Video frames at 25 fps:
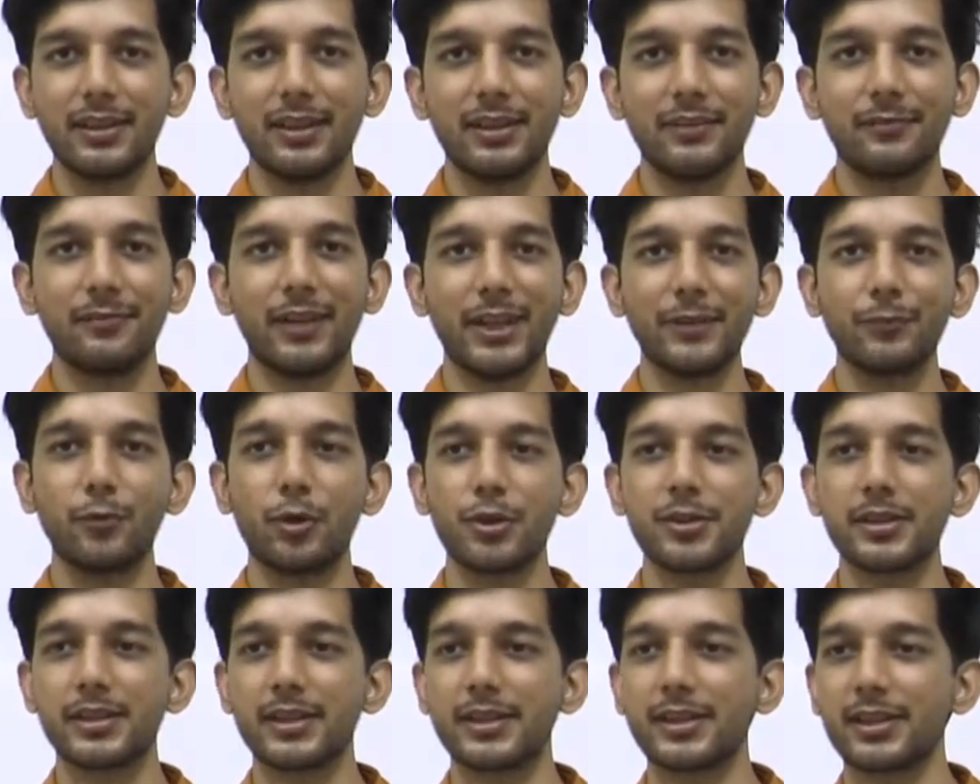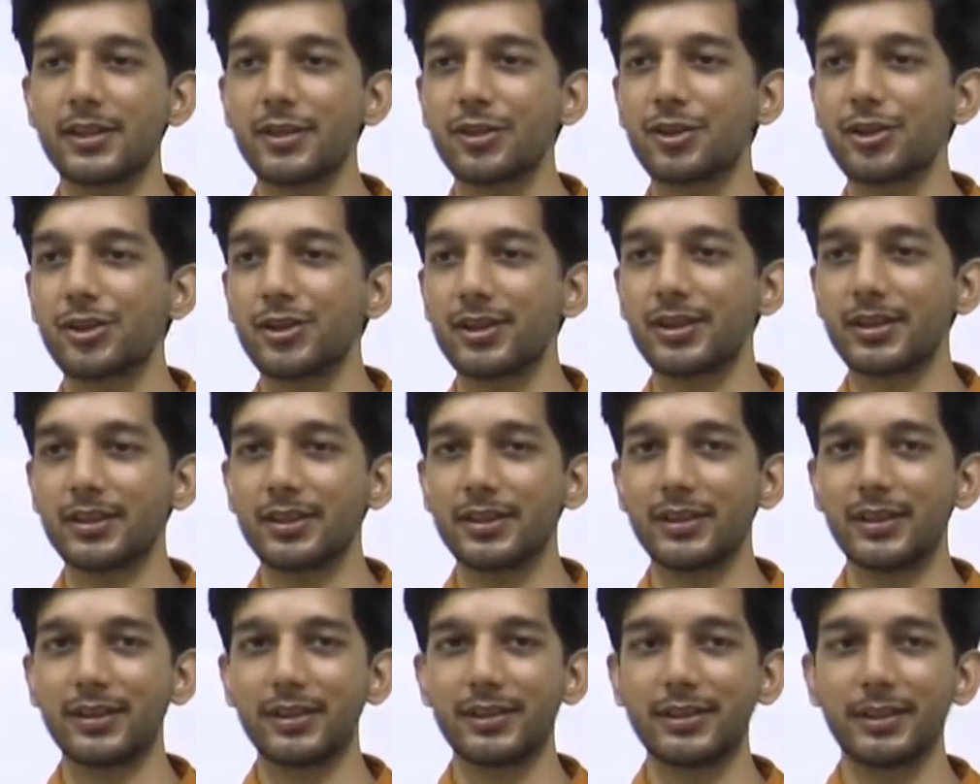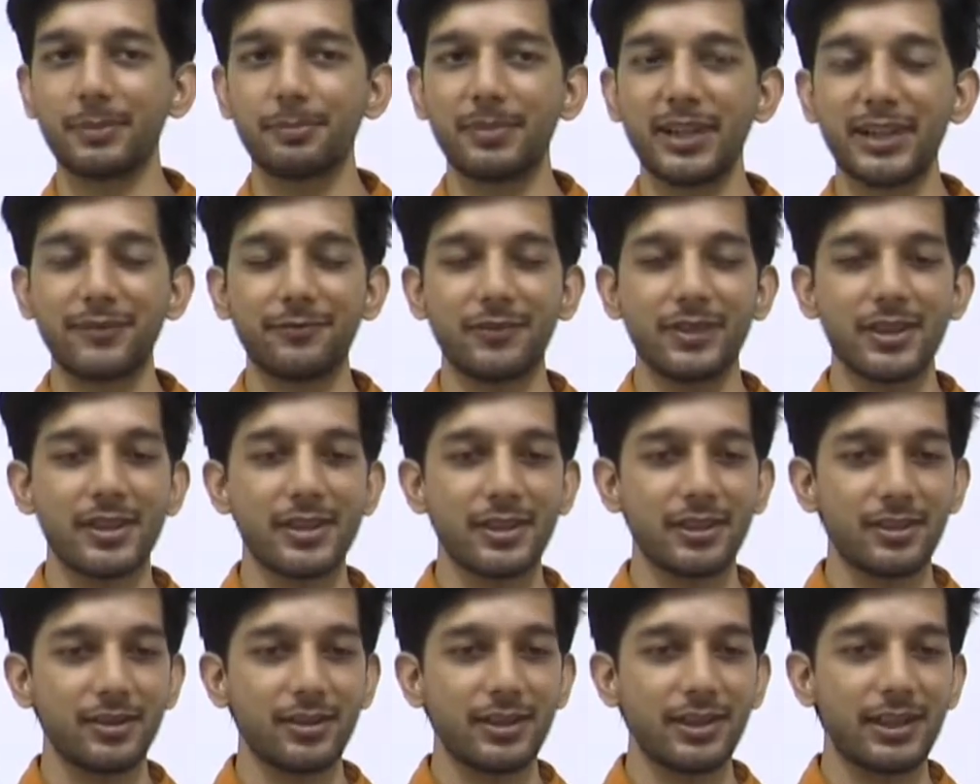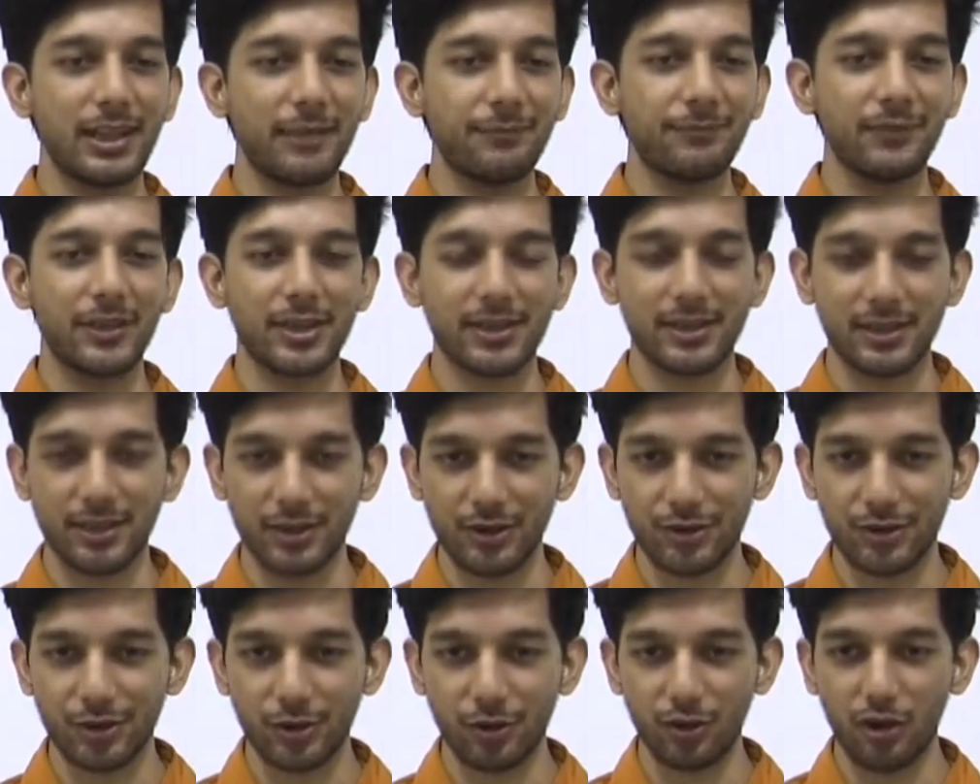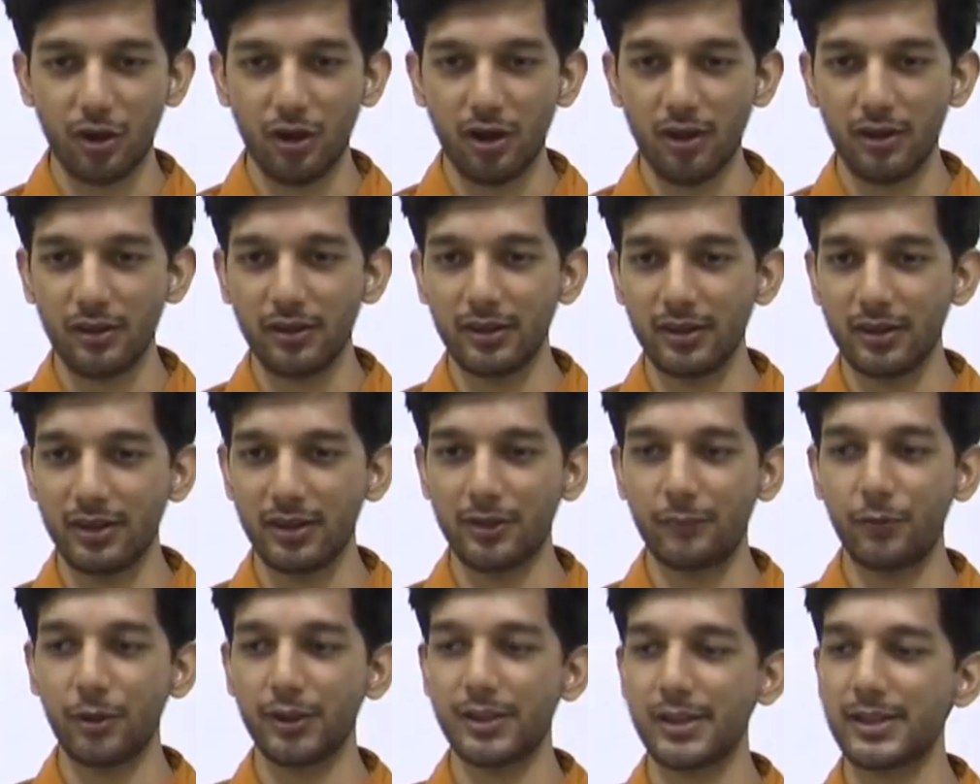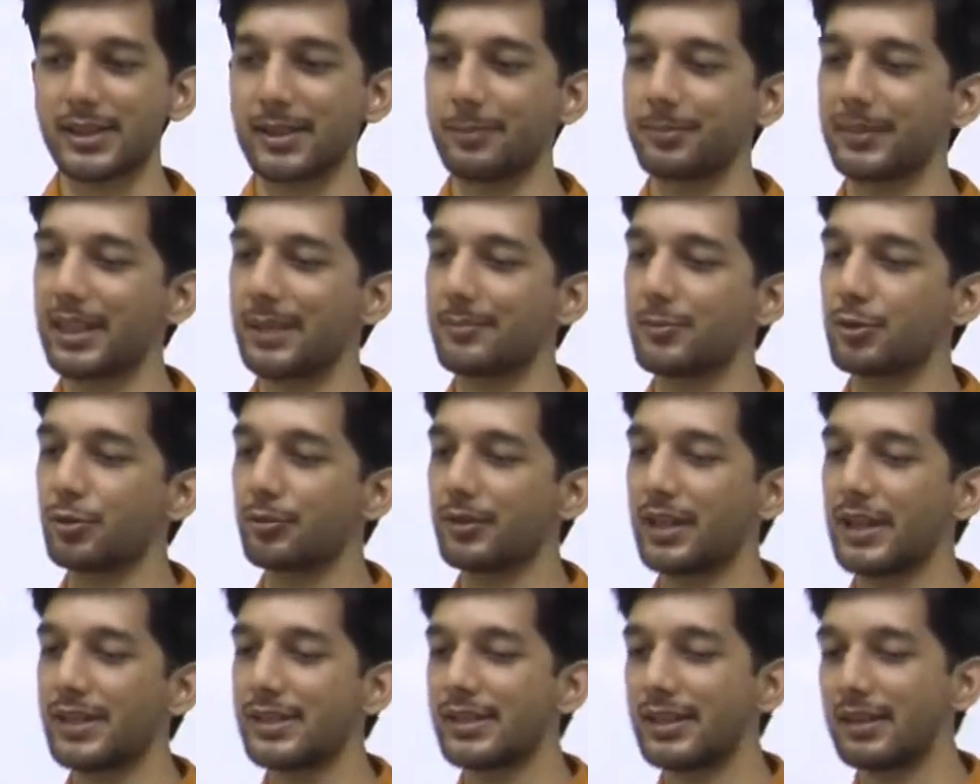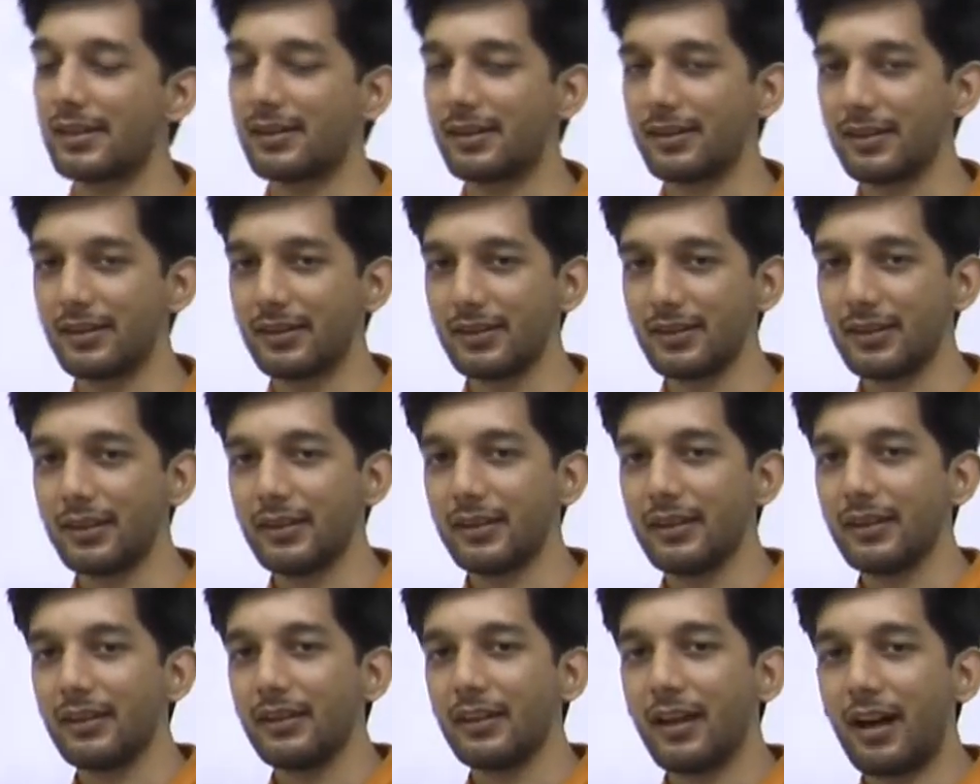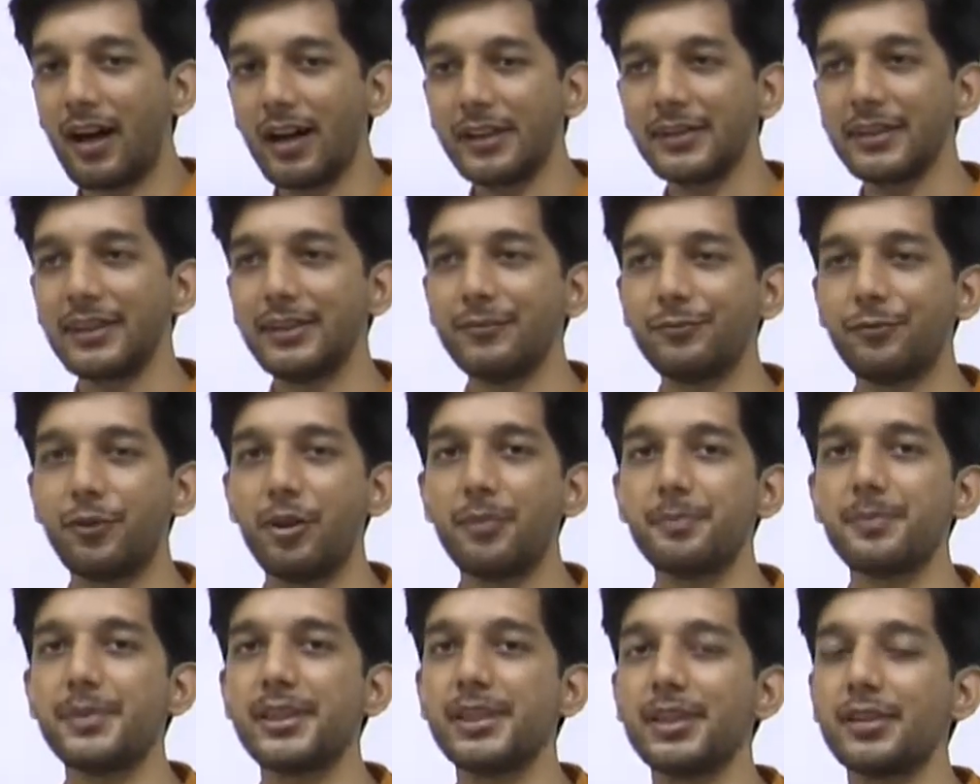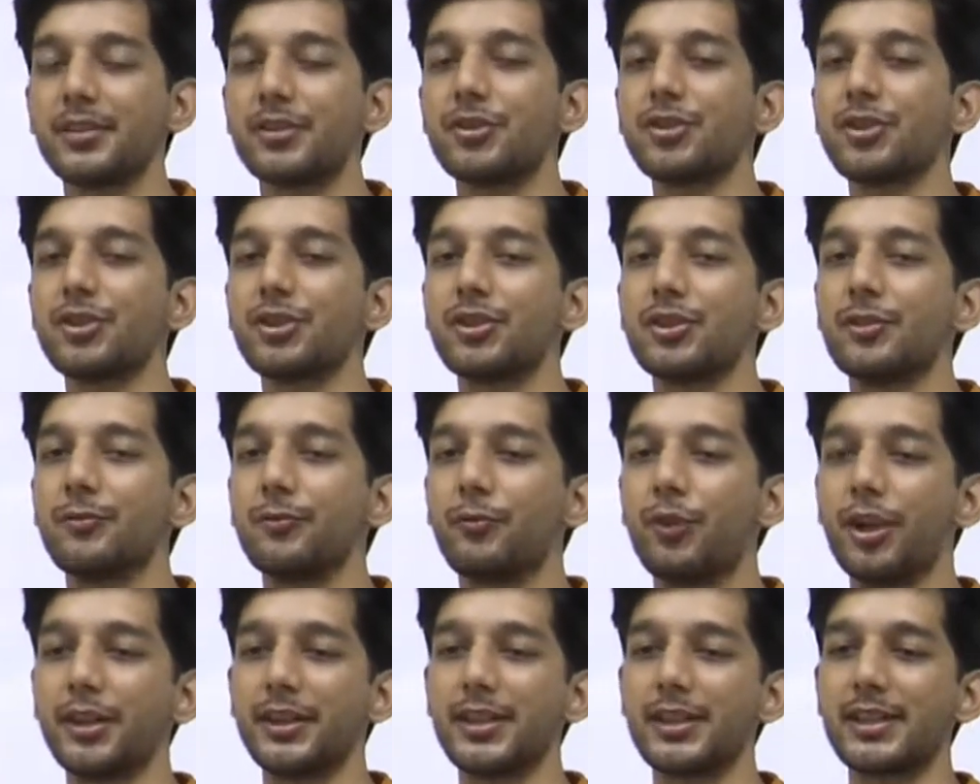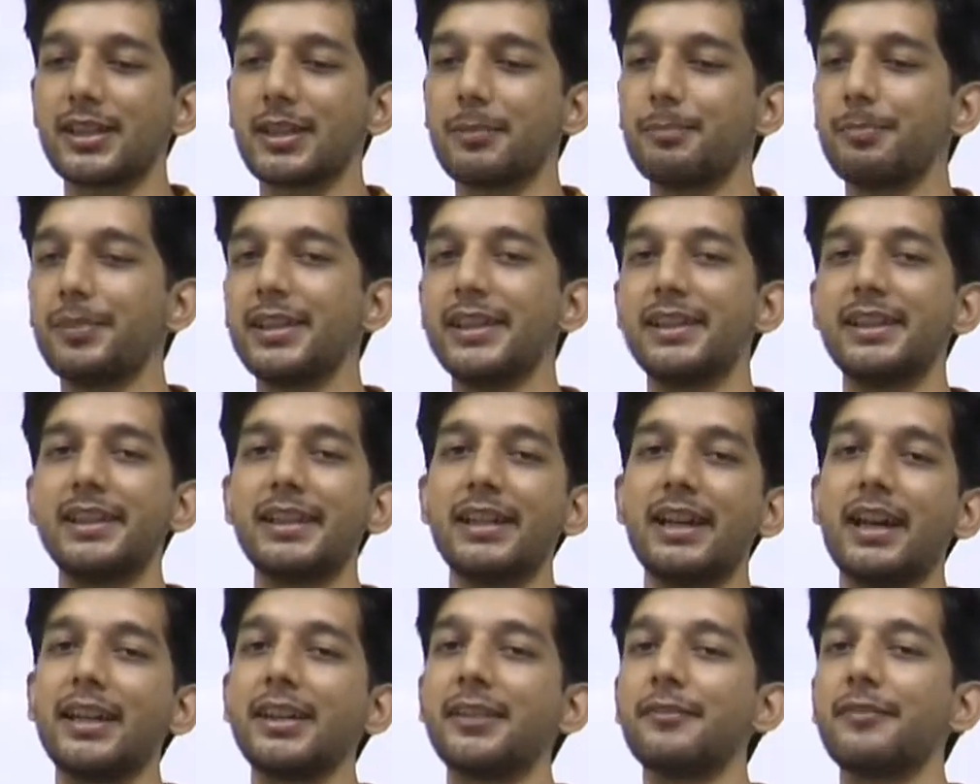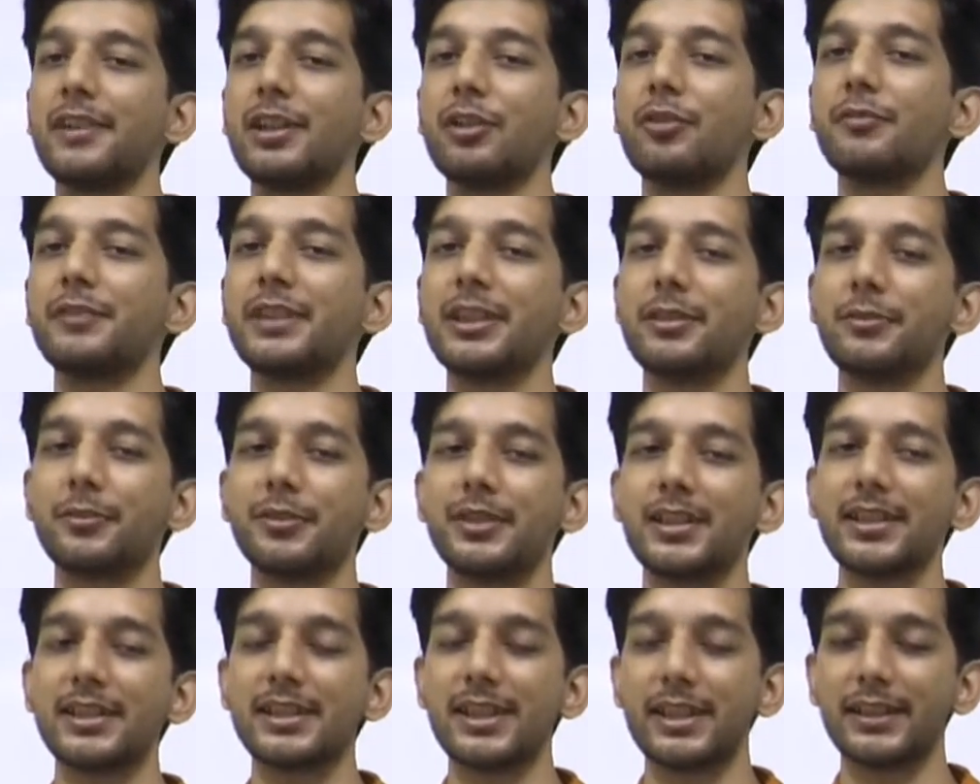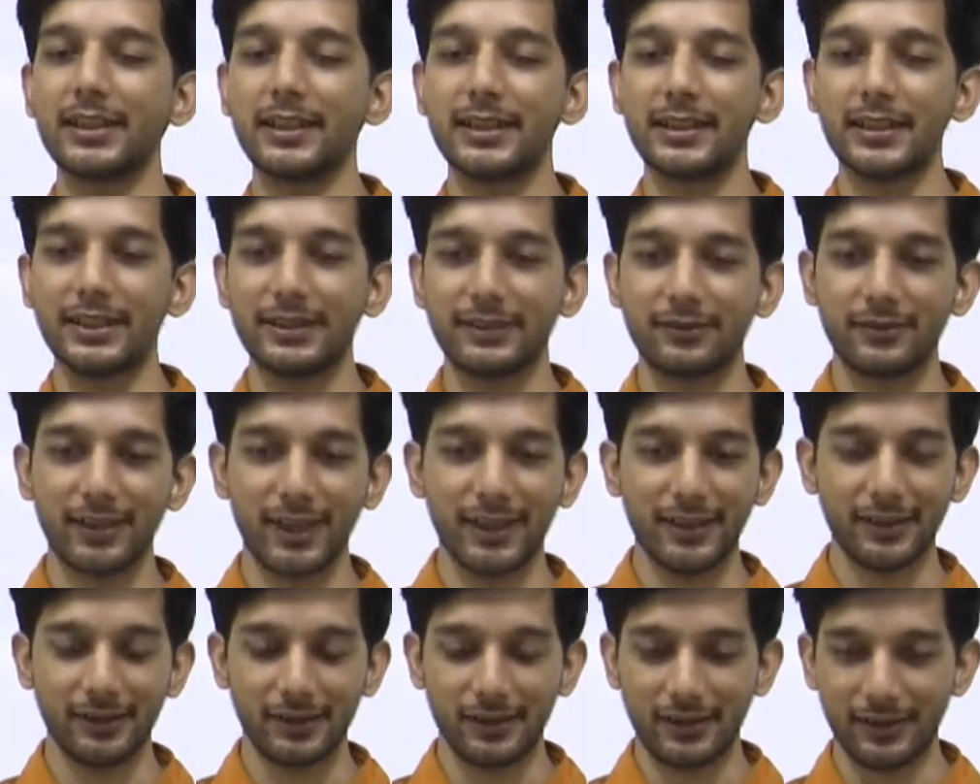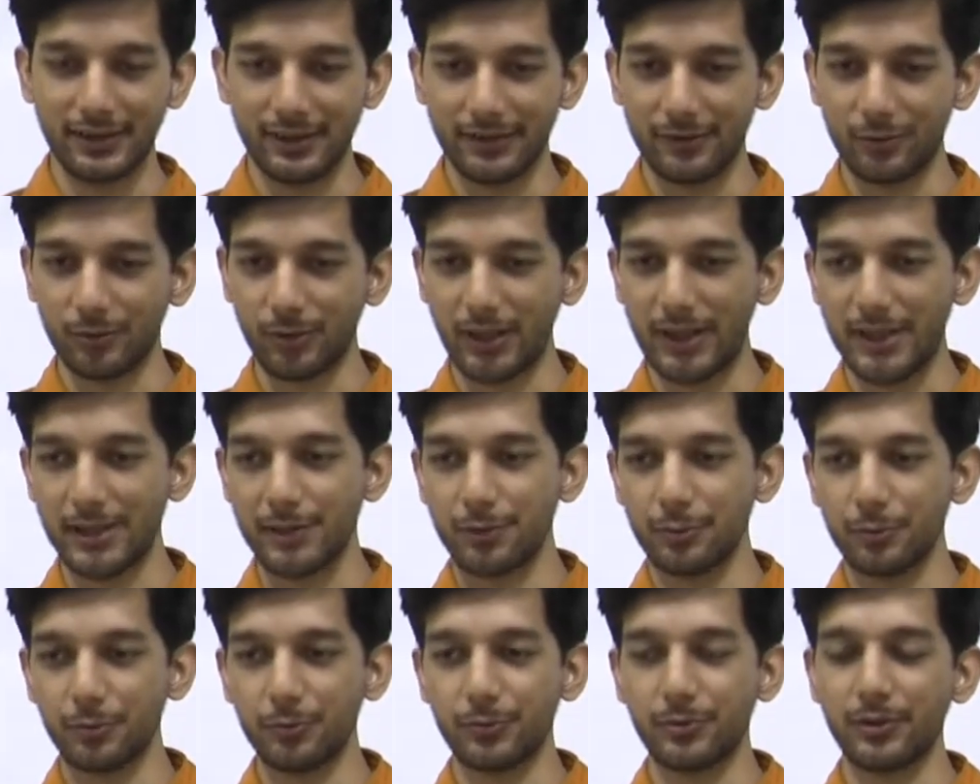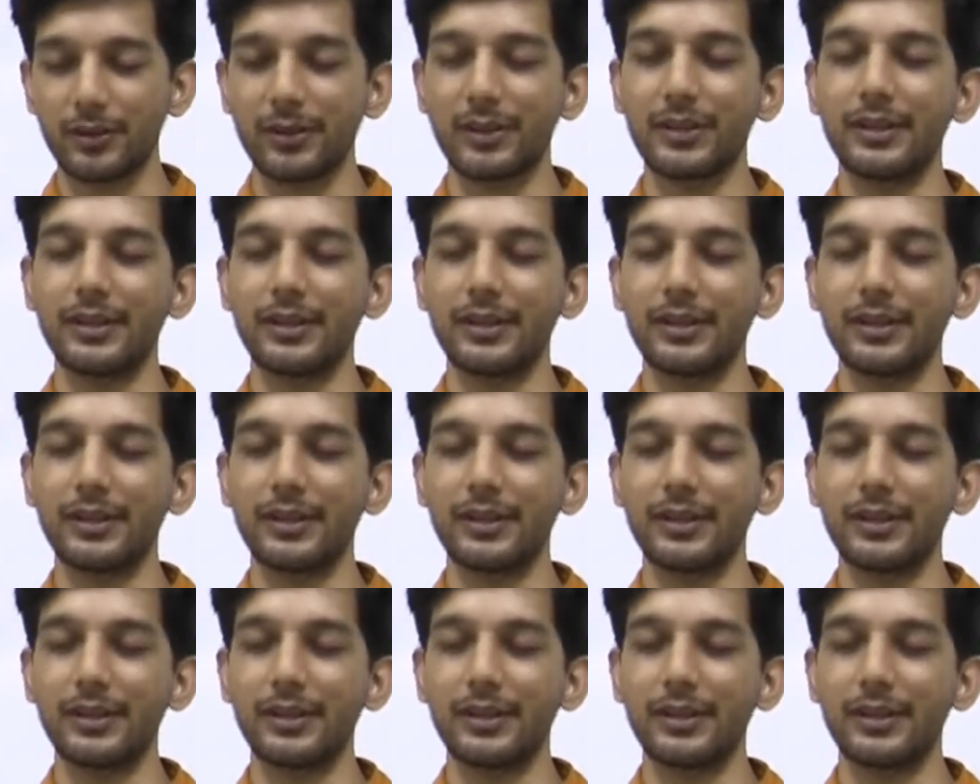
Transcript: One was the search, the breadth-first search, the depth-first search, or what is sometimes known as the uninformed search. One is completely unaware of the goodness and it tries to